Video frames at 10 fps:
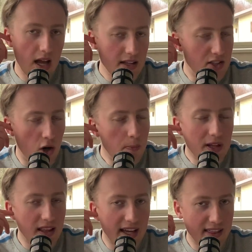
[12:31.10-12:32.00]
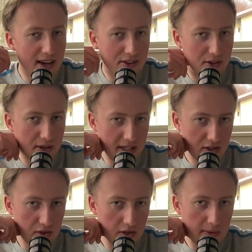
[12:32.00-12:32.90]
Don't be like the other greatest
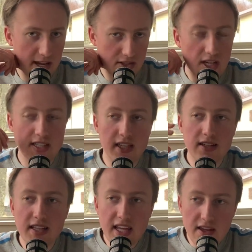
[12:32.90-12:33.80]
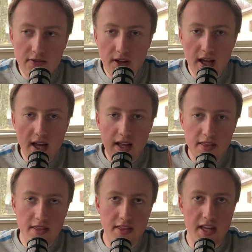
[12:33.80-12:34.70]
quarterbacks to leave
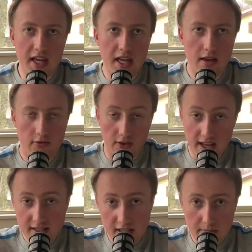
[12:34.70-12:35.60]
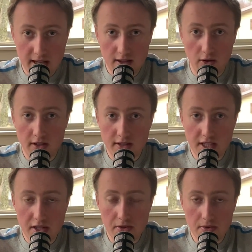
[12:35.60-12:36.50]
the fans that have been loyal to
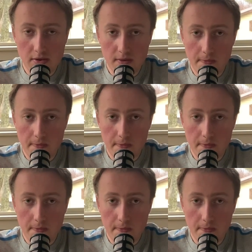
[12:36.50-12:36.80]
you,